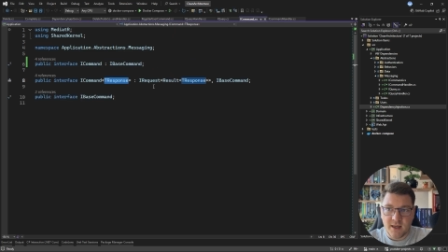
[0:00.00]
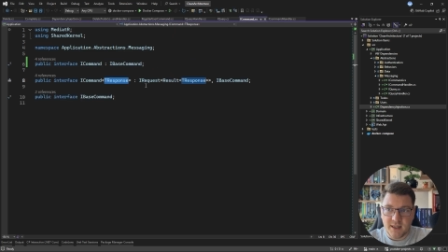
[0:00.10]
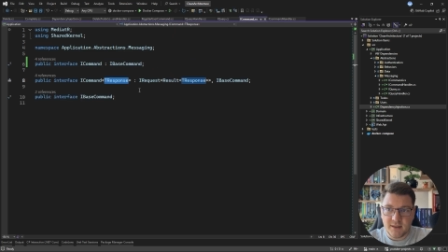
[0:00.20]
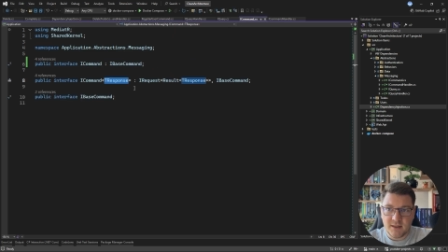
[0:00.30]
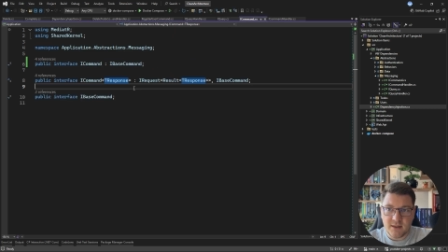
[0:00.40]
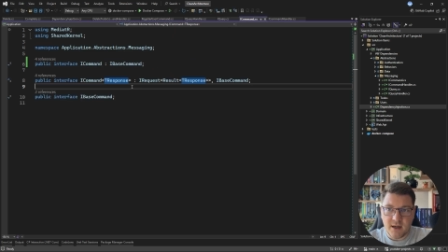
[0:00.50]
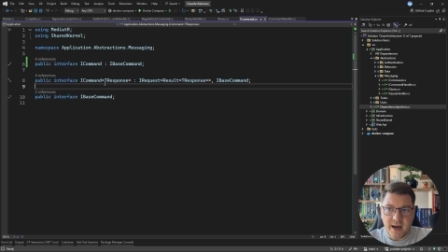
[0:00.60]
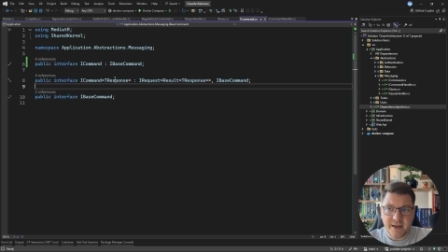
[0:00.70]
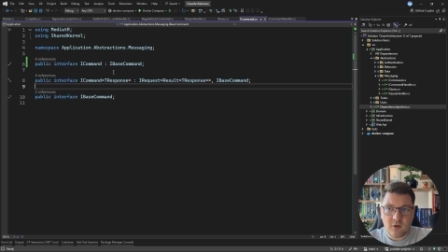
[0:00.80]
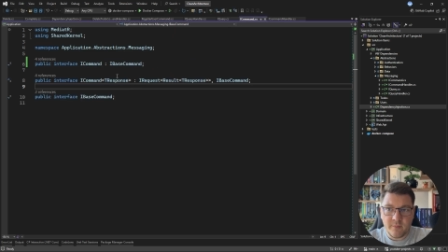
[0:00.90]
In the
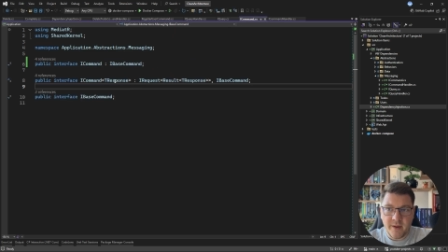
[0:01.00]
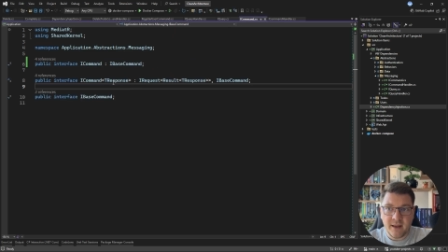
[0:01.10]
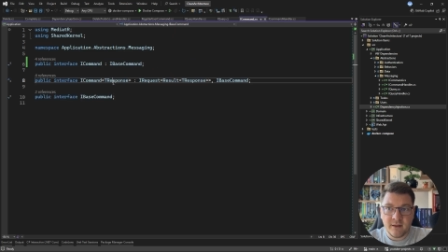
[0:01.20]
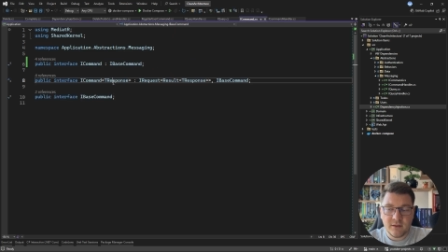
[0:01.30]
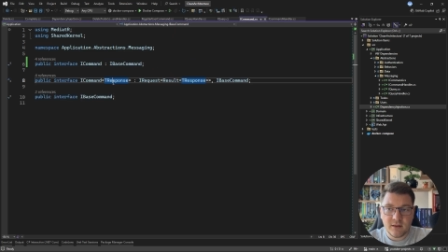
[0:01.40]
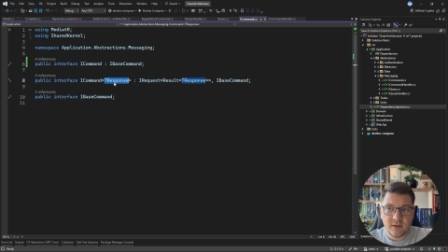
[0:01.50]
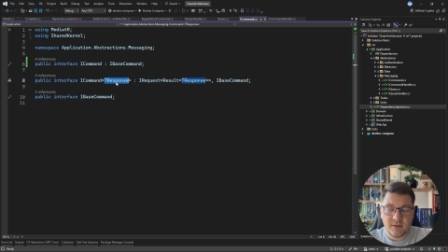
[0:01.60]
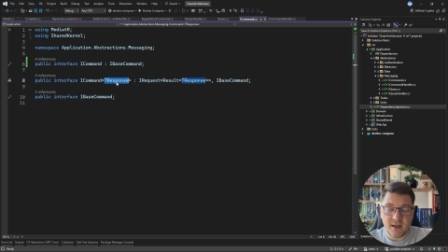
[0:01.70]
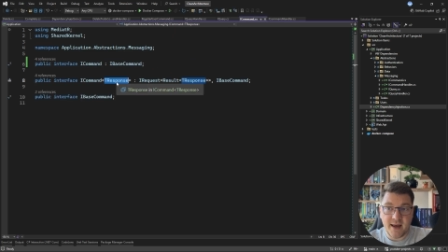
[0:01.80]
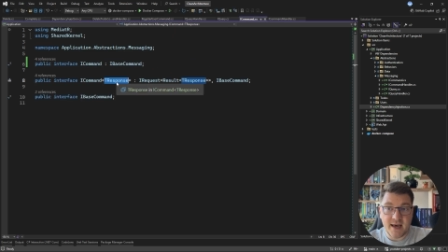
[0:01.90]
I command that